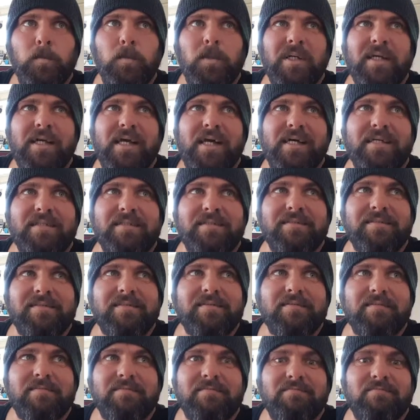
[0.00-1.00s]
I can't.
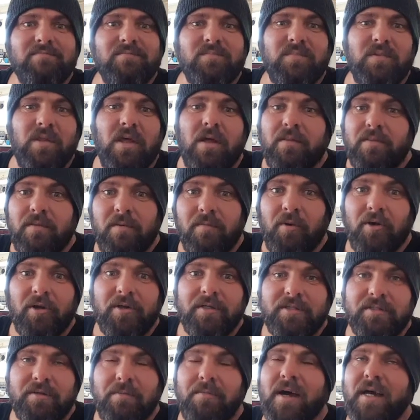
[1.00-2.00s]
The
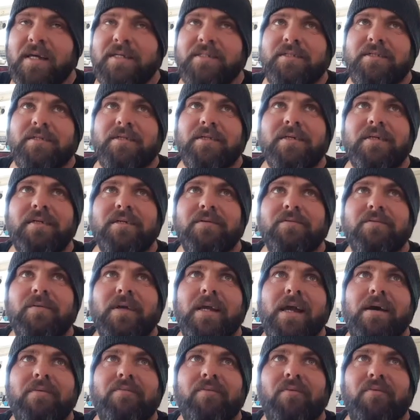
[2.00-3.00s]
body's amazing. It can
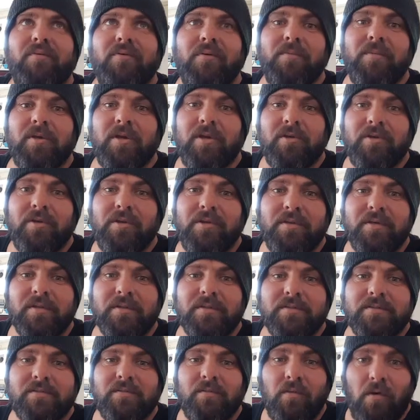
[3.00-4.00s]
recover from a lot of
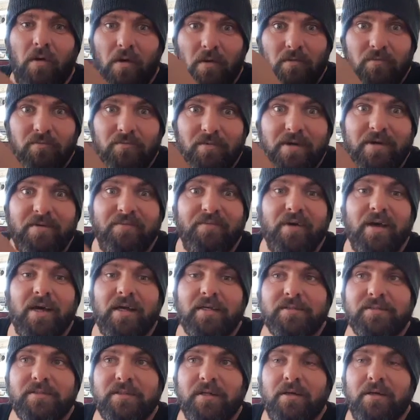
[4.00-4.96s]
things really fast.